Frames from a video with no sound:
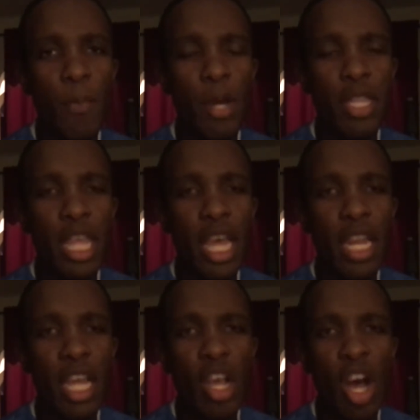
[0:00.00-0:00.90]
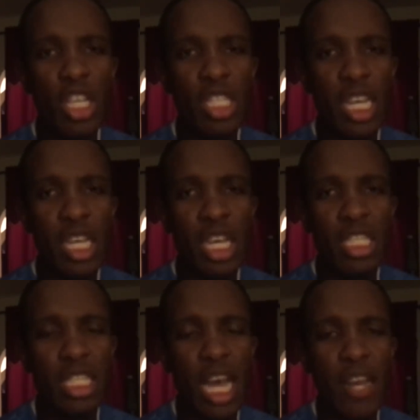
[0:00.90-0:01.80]
but then it caused a
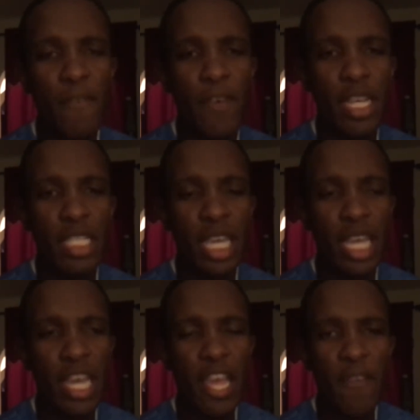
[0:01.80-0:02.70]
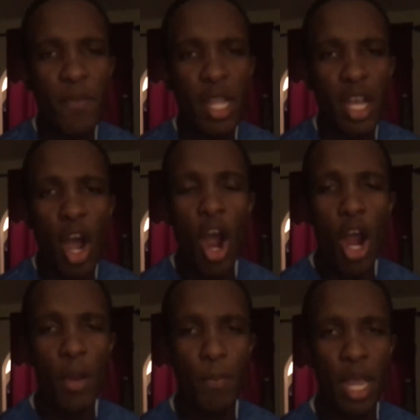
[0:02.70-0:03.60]
side effects. It gave me a
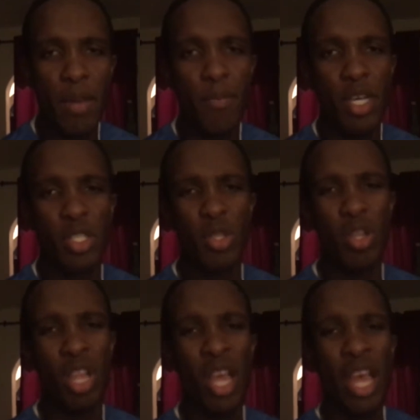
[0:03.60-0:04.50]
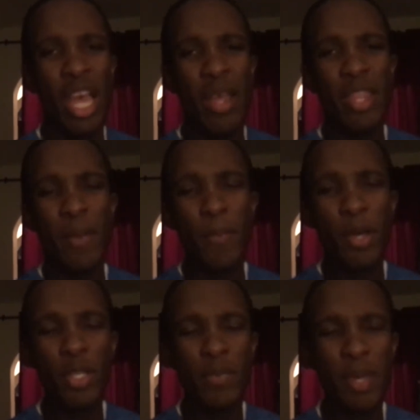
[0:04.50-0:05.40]
heart pain muscle. The
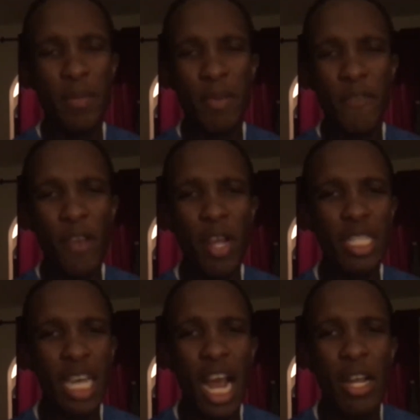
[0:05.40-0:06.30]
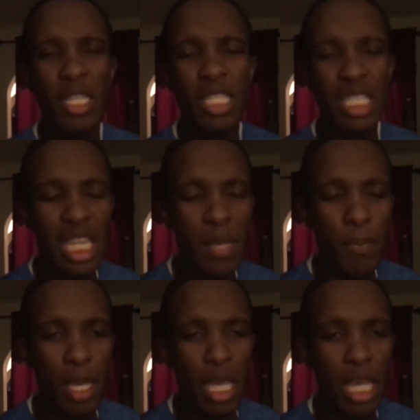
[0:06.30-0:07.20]
pills make me very tired and
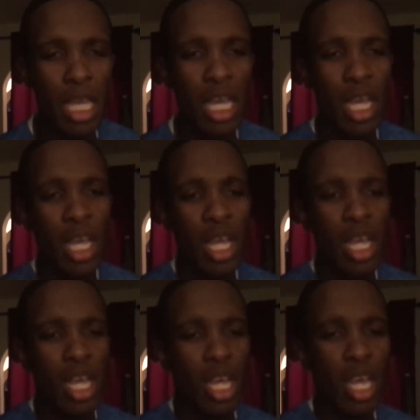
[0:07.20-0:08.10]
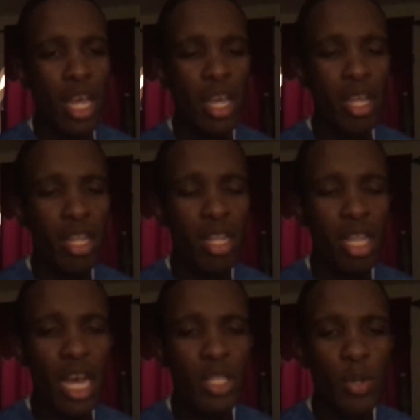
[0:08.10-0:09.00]
sleepy, and
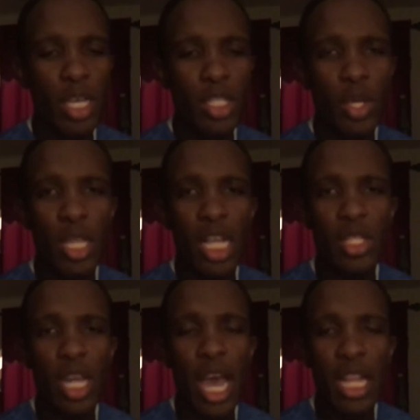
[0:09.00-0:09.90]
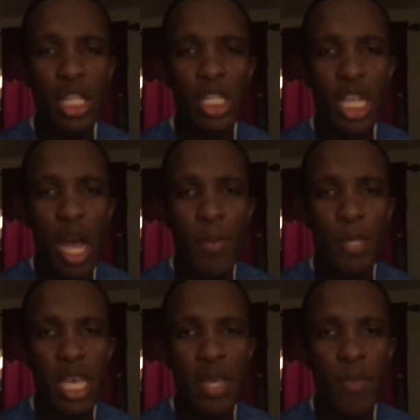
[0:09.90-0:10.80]
that's why I had to stop
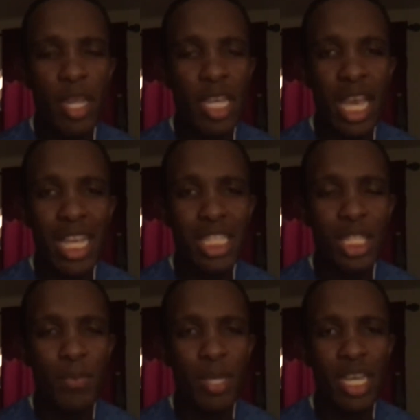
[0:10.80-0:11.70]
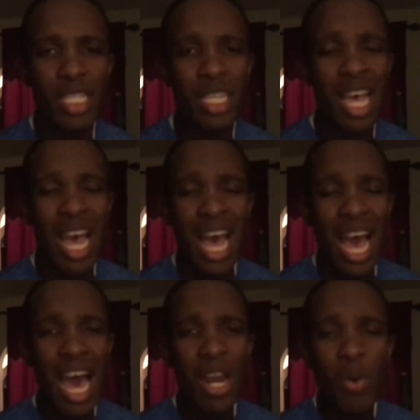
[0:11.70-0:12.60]
taking medication because
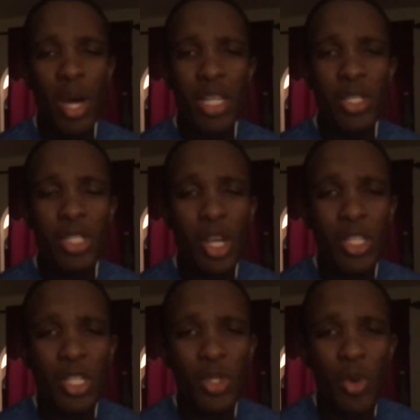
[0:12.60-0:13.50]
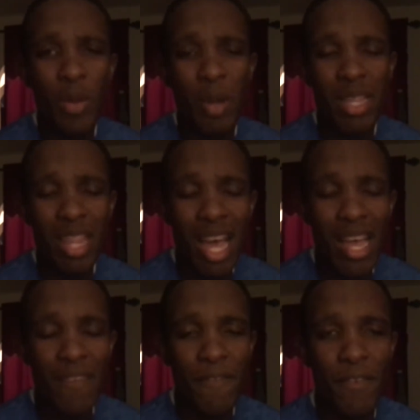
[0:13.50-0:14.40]
I don't want it to start destroying my
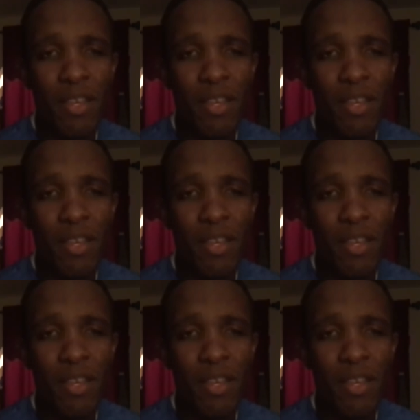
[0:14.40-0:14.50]
life.